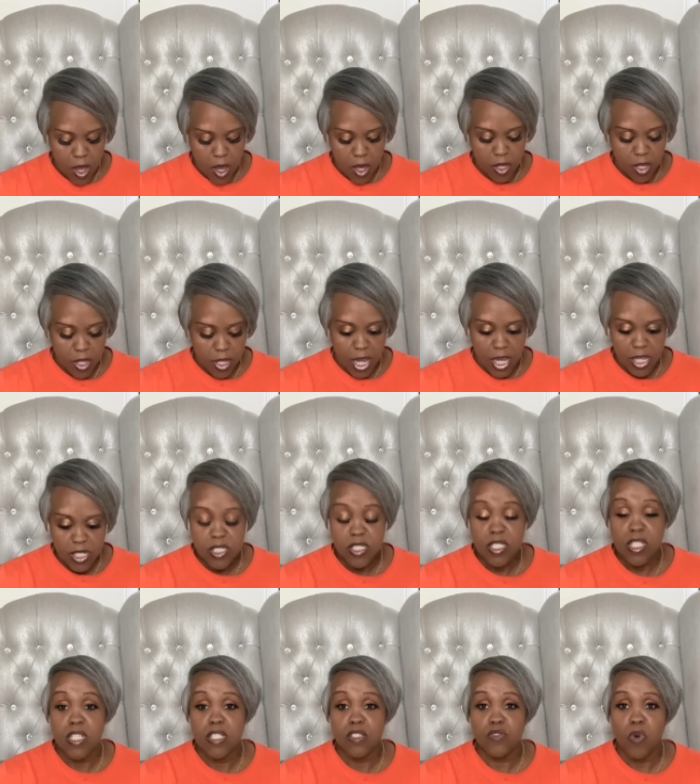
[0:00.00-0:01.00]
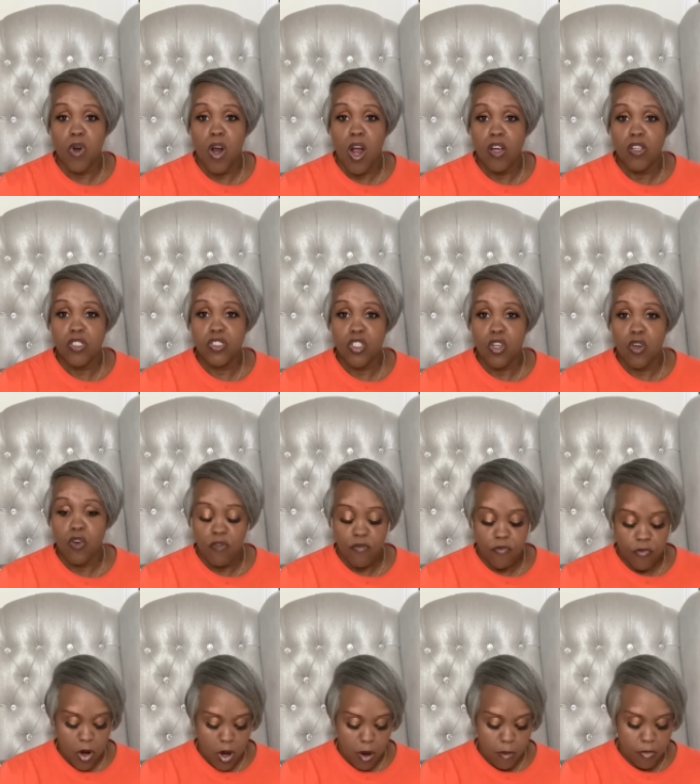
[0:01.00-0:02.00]
The next things were also
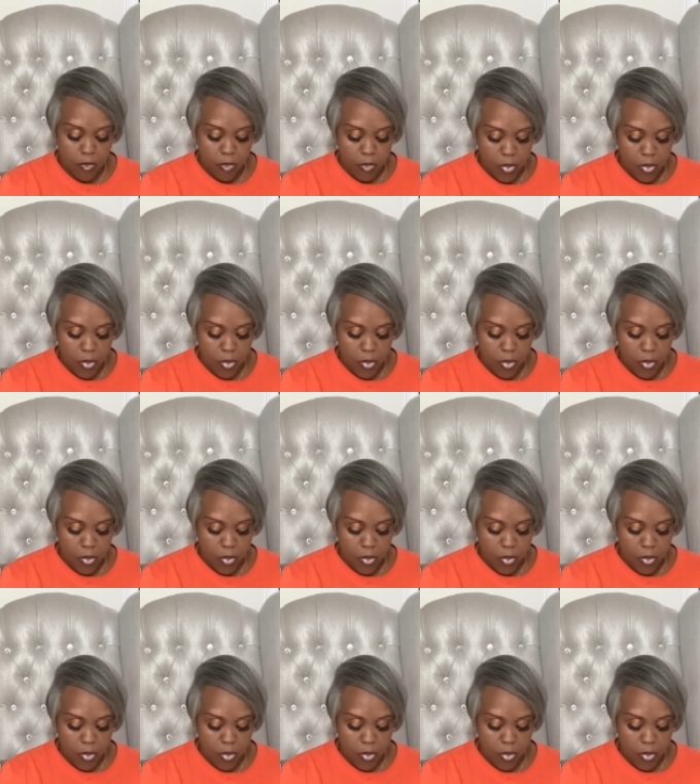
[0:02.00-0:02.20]
from